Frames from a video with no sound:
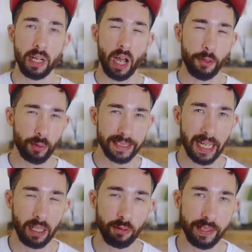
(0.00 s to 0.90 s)
And the reason
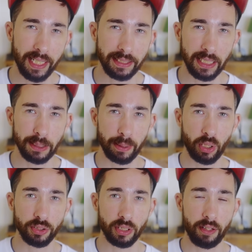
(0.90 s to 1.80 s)
I love this is
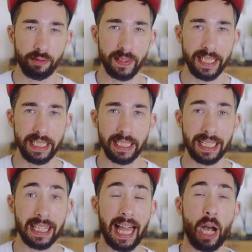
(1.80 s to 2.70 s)
because of the
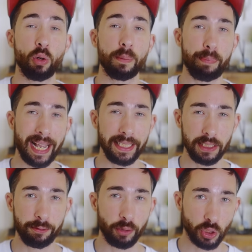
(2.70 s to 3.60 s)

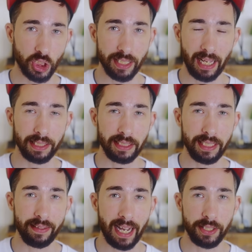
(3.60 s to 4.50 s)
cloud-based
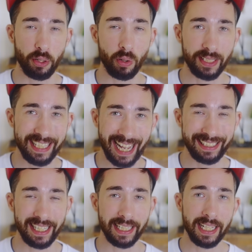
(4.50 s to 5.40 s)
functionality that you're
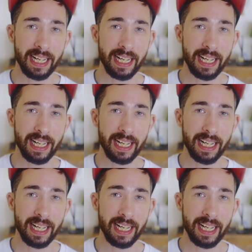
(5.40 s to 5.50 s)
getting.